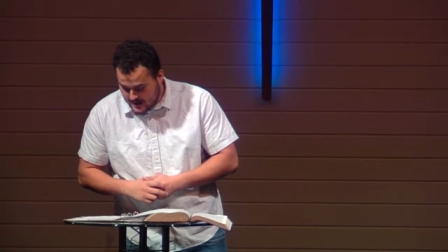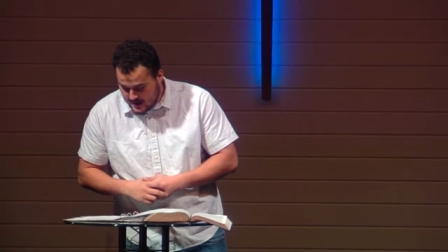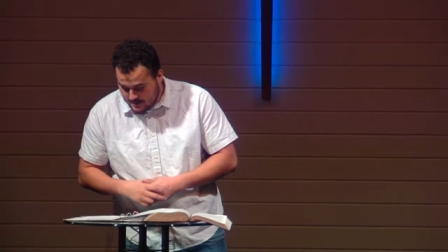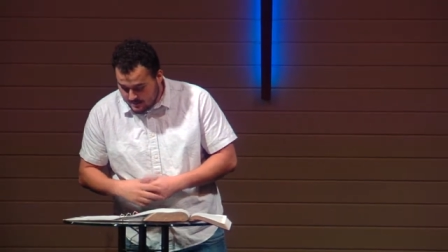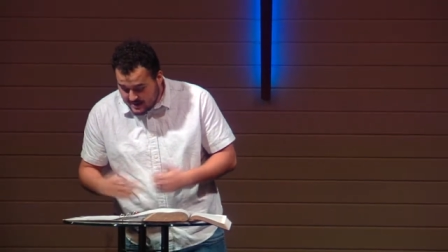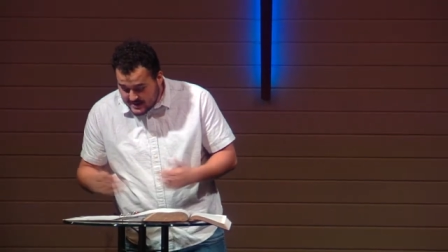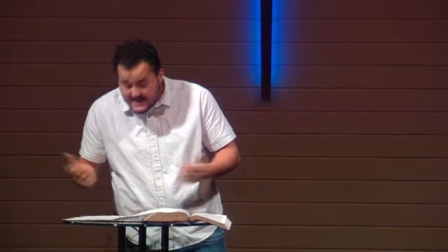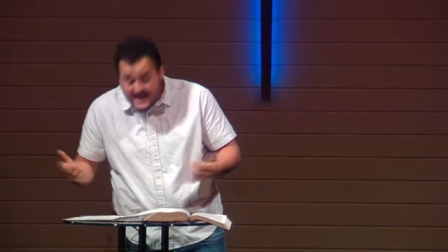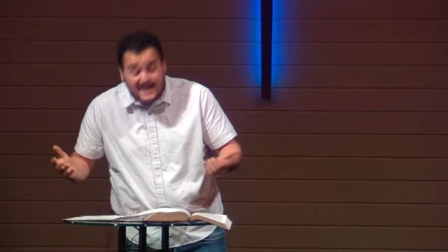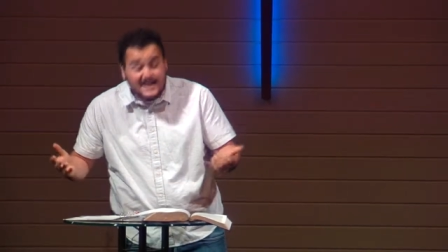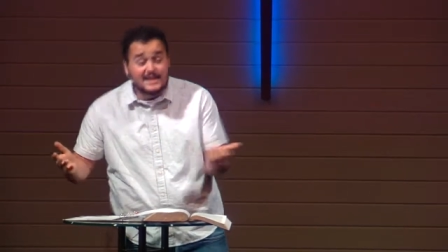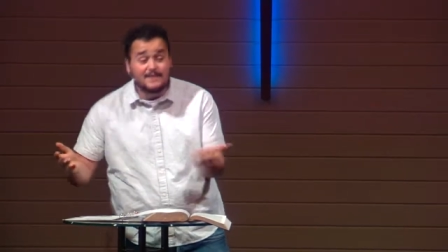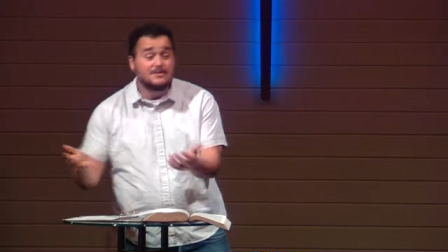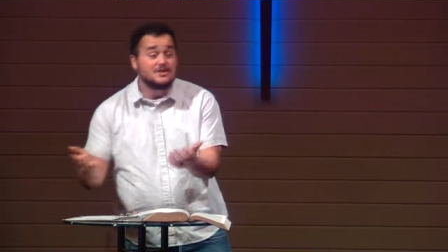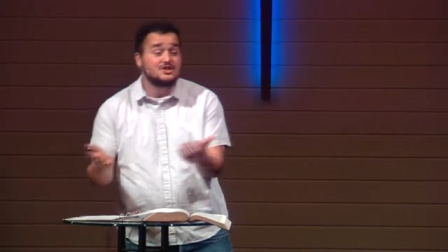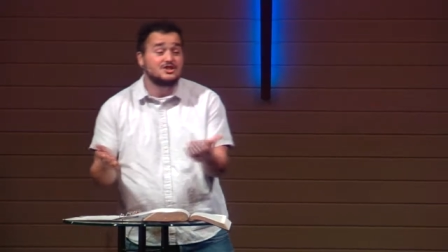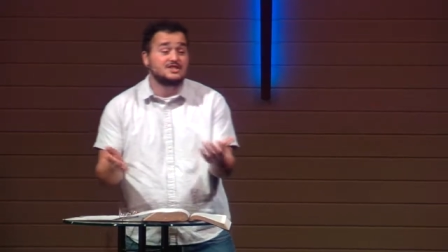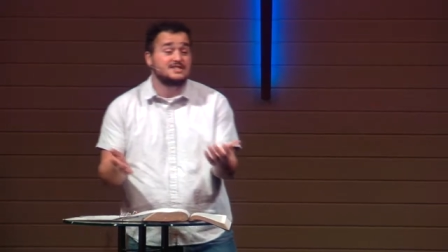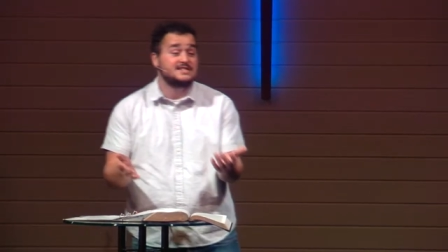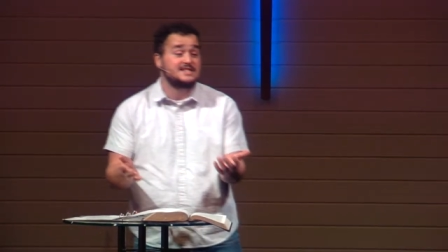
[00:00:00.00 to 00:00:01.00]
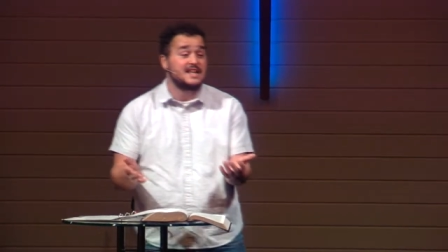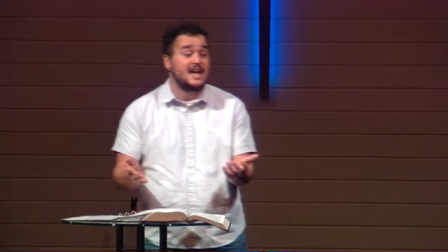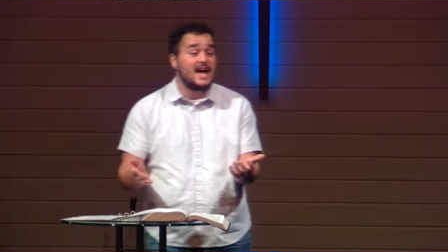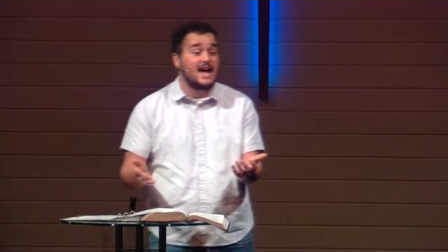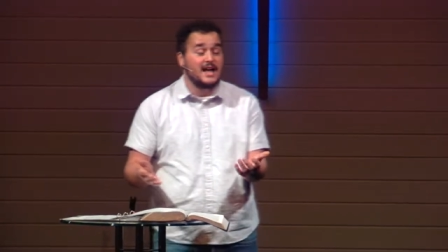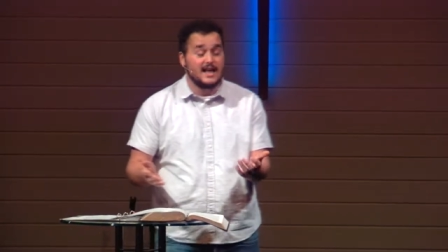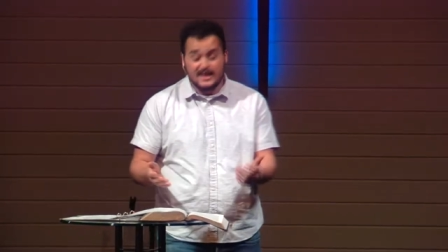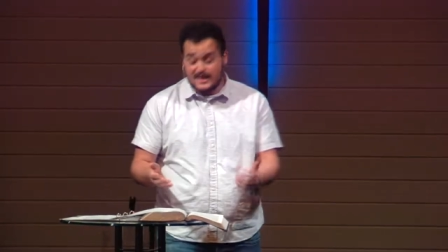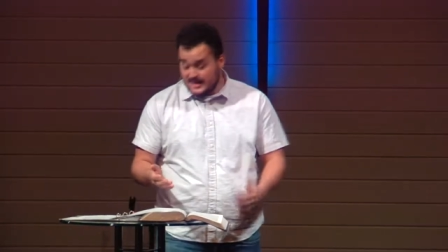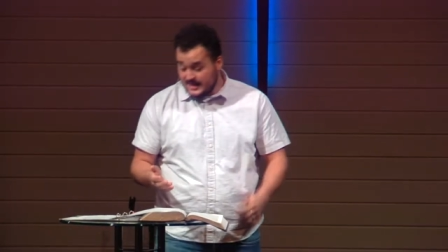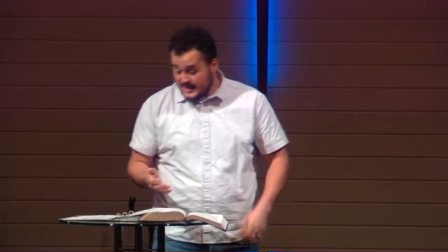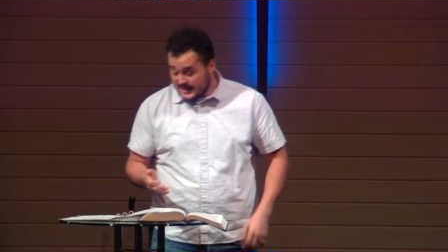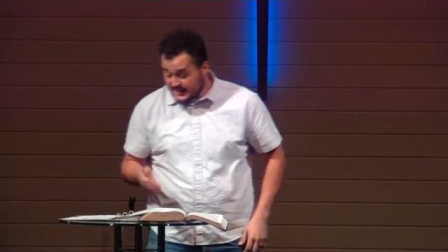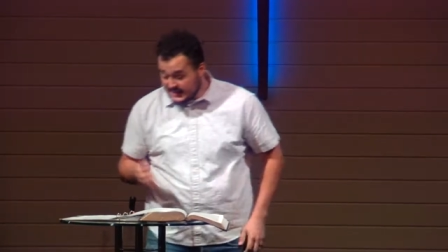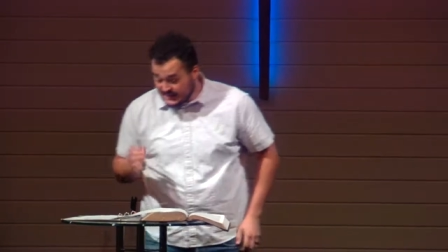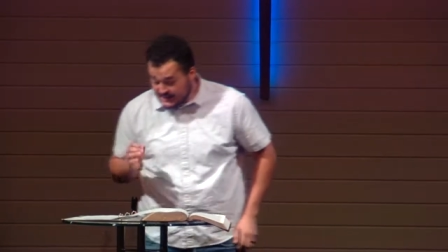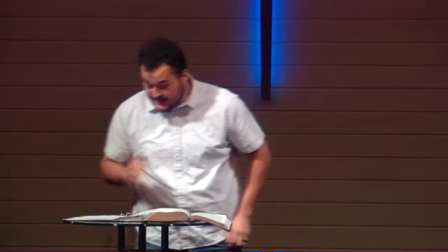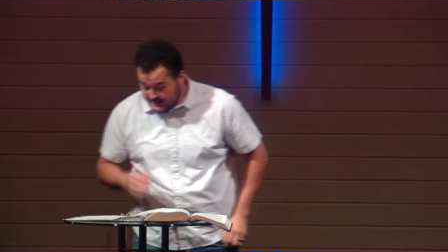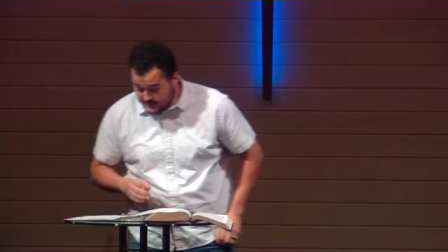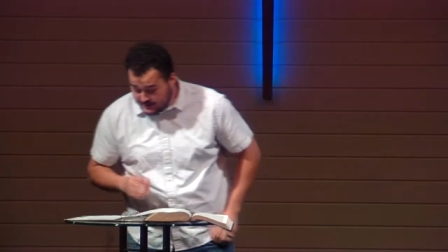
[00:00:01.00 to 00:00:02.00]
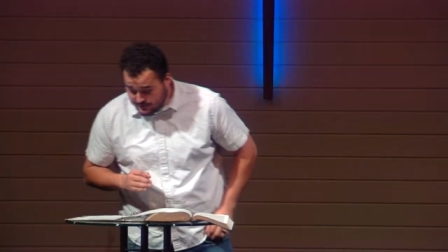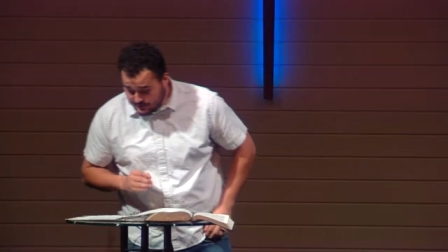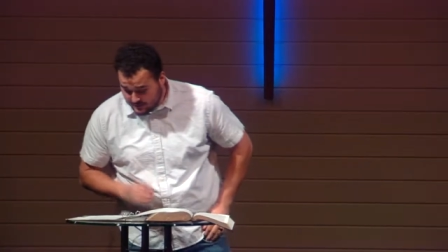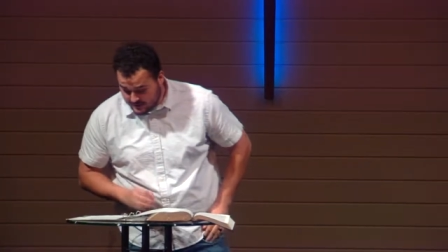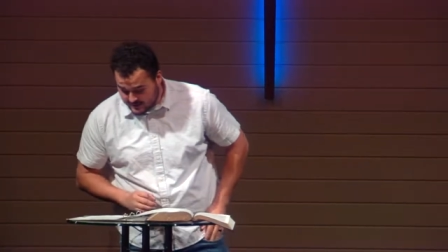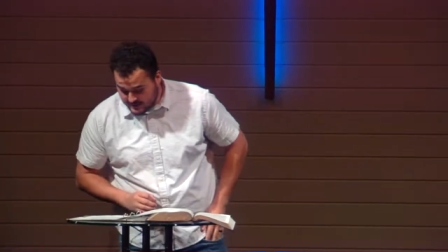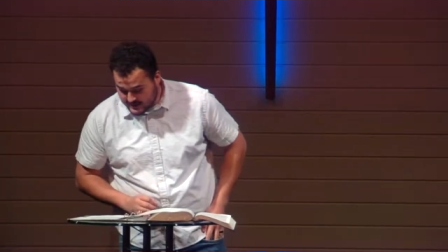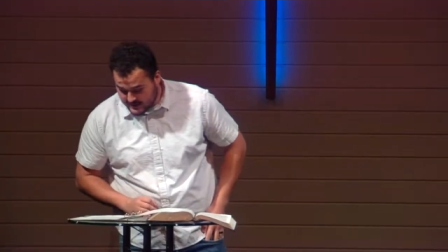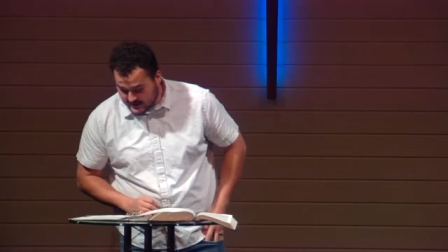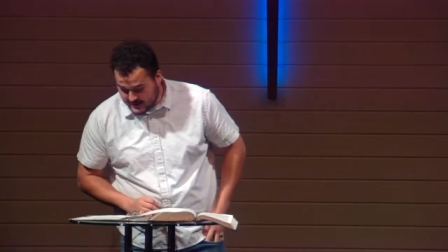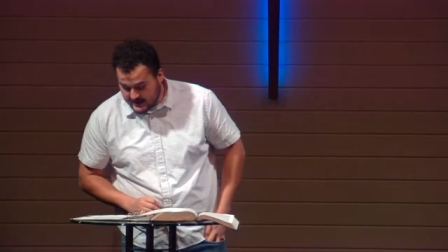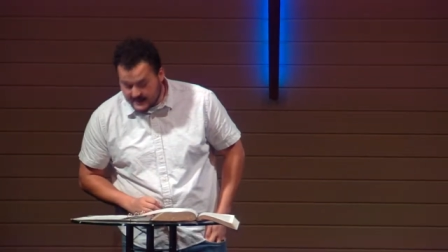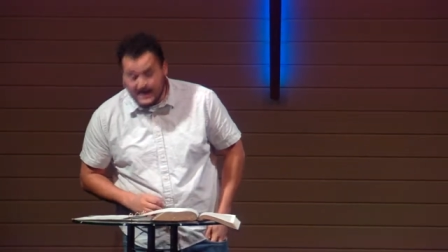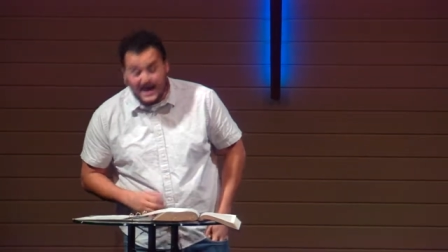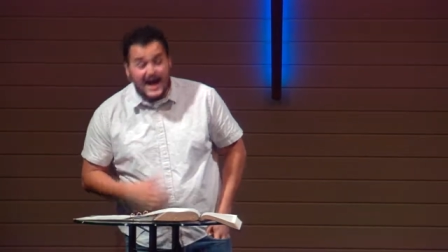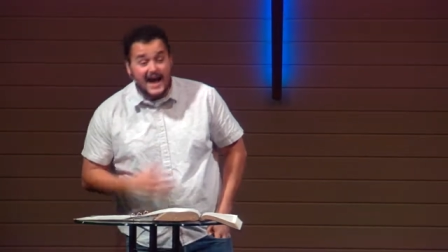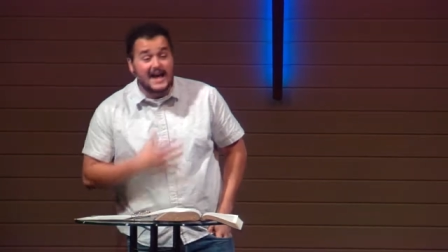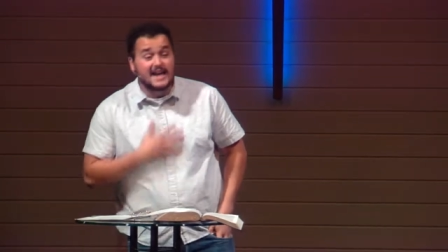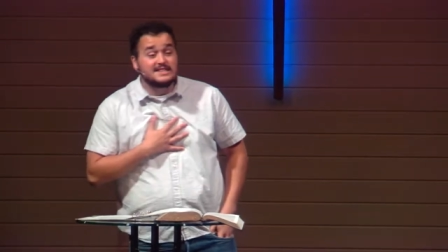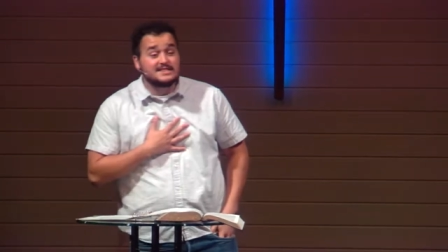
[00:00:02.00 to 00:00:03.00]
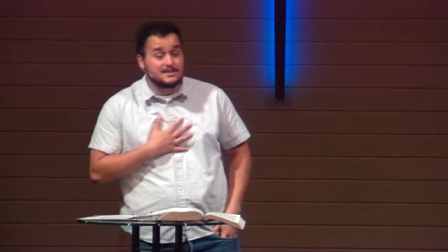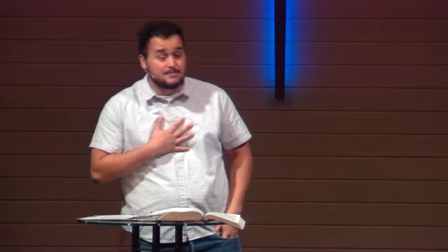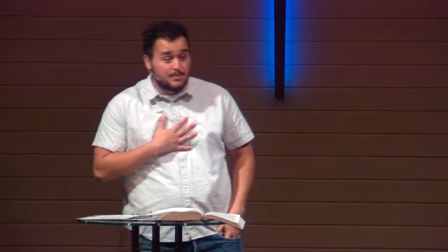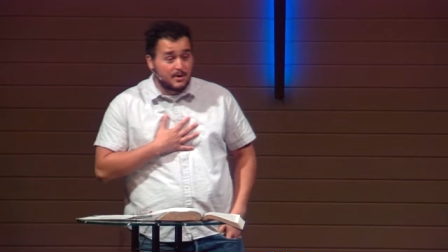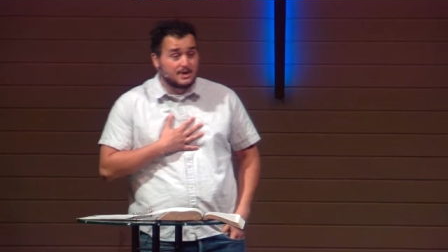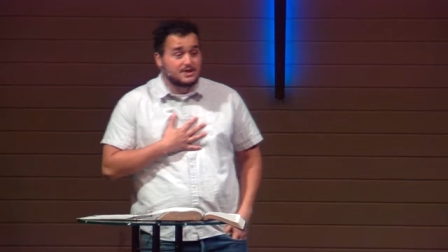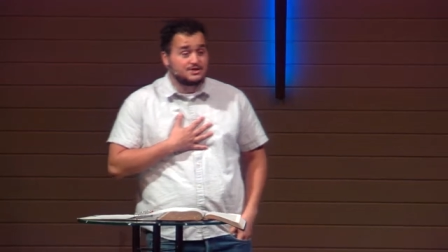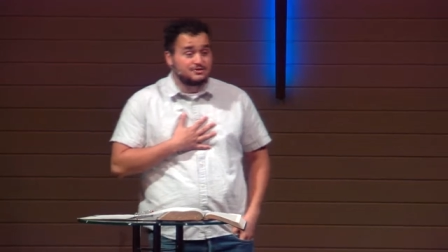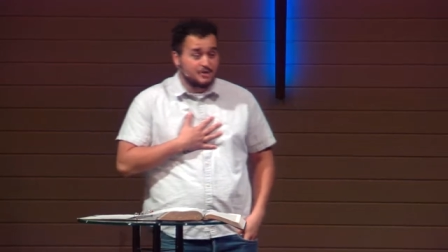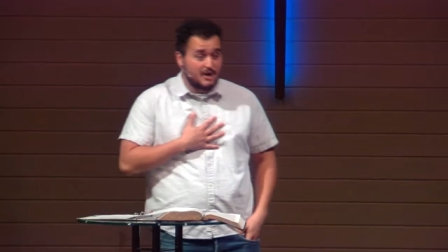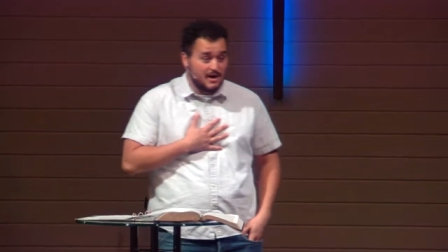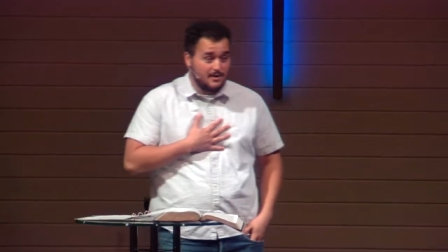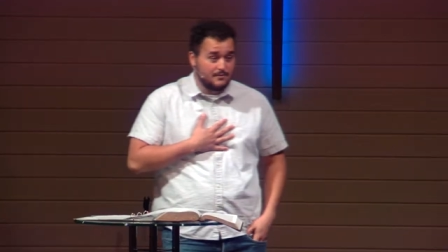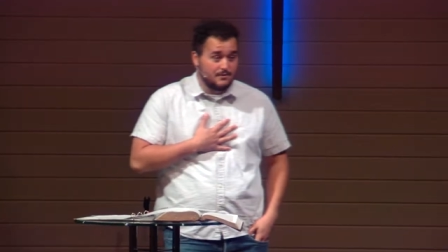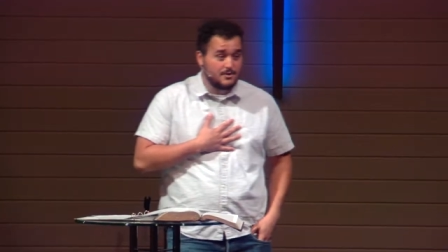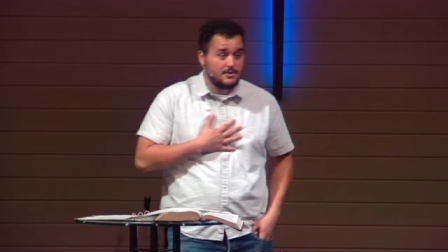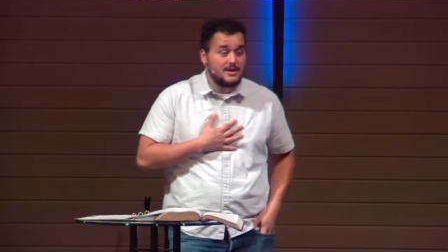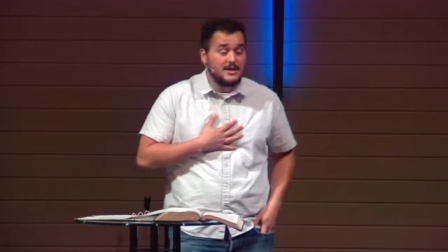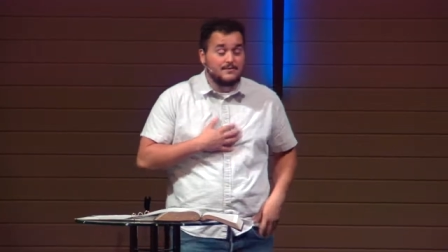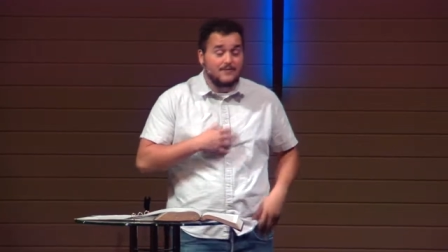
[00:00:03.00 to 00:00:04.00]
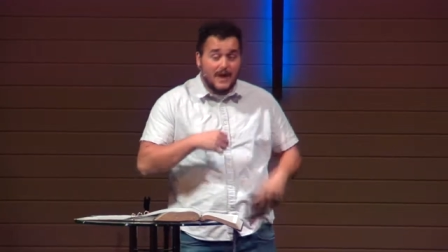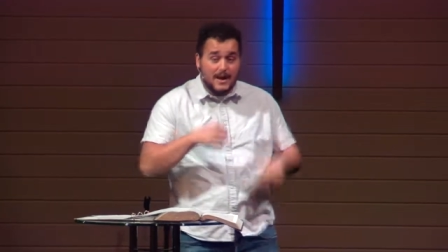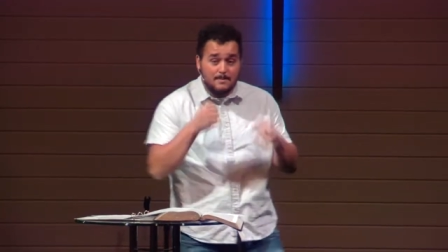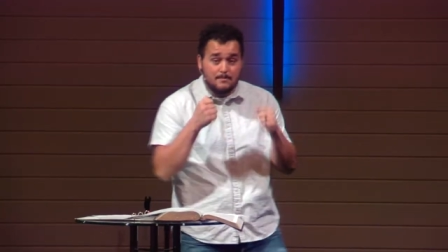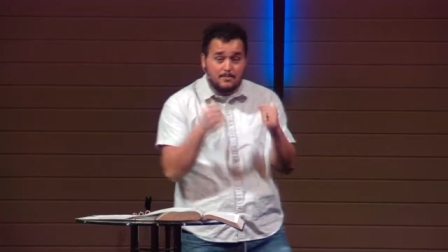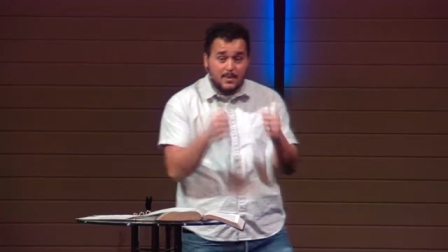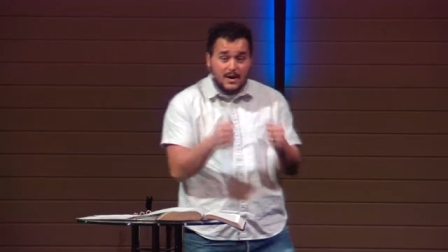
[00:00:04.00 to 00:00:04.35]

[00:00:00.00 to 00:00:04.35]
But not even just that literally, as a bus driver, if I'm